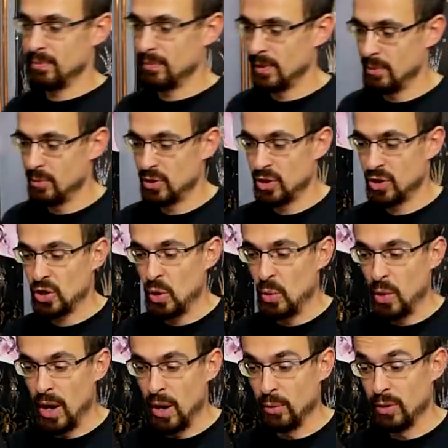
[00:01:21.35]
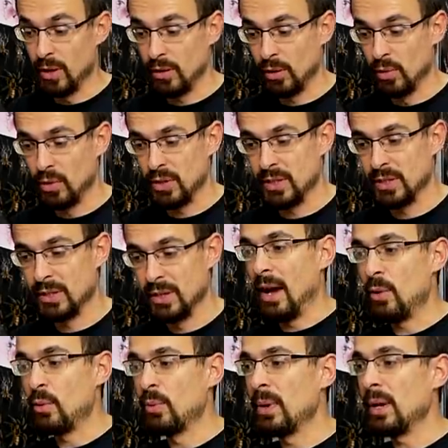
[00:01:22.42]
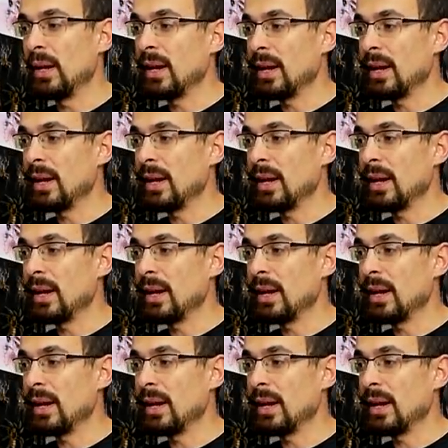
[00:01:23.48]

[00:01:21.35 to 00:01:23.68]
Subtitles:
Let me just show you how that looks. I really